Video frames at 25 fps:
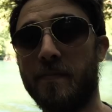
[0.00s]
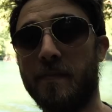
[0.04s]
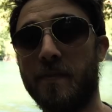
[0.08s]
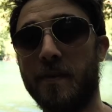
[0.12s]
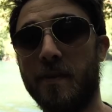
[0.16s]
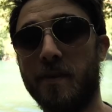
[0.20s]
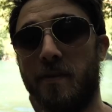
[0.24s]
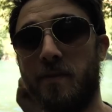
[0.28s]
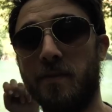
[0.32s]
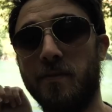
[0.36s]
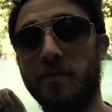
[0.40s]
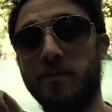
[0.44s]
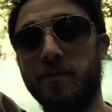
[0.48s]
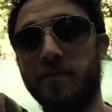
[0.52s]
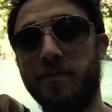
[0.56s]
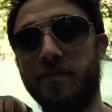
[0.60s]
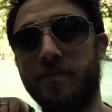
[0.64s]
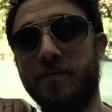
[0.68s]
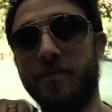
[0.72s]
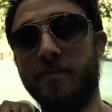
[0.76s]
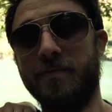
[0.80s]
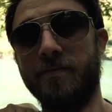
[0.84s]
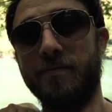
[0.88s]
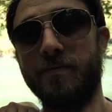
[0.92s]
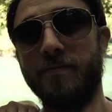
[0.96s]

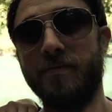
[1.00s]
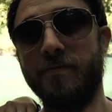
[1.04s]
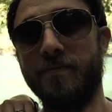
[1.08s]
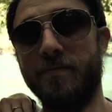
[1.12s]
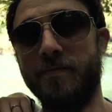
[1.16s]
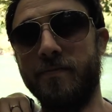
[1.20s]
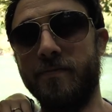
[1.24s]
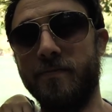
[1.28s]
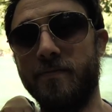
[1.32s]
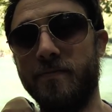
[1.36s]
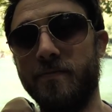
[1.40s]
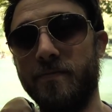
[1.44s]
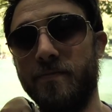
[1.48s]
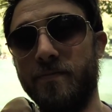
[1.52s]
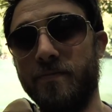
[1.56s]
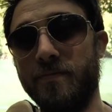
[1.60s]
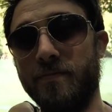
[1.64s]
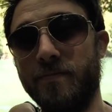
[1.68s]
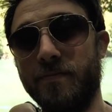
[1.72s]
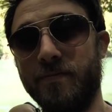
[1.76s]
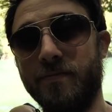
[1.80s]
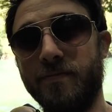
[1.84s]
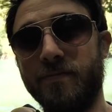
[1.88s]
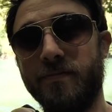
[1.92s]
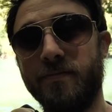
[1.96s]

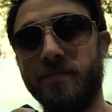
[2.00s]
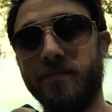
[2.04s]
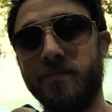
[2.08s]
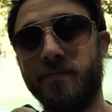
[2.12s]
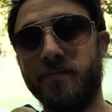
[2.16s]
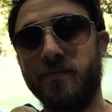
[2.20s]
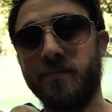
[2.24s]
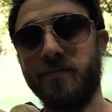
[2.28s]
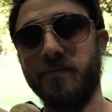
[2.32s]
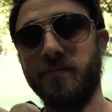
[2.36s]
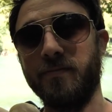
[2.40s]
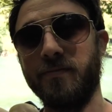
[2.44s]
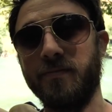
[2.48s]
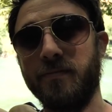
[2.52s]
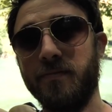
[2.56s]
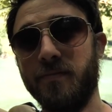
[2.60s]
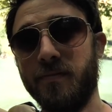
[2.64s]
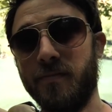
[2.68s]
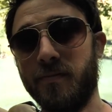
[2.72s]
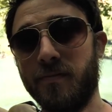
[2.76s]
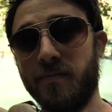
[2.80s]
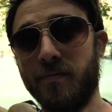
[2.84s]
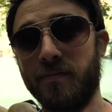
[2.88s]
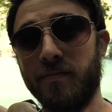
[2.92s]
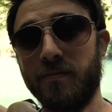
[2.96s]

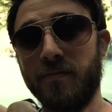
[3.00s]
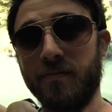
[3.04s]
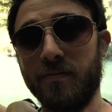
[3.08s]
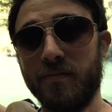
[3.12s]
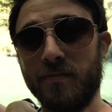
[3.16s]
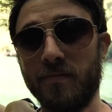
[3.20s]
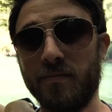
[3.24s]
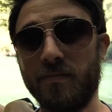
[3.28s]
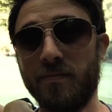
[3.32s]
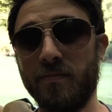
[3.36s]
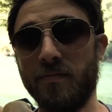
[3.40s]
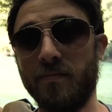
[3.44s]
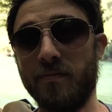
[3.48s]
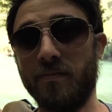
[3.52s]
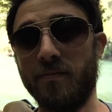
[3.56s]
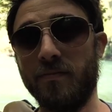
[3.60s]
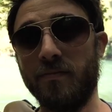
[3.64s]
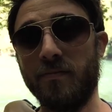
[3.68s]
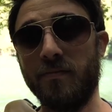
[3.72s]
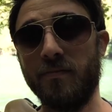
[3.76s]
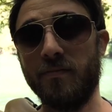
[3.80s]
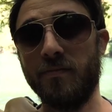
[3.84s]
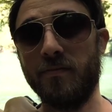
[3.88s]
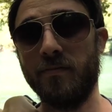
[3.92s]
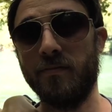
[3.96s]

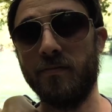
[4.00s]
The person shown says nothing.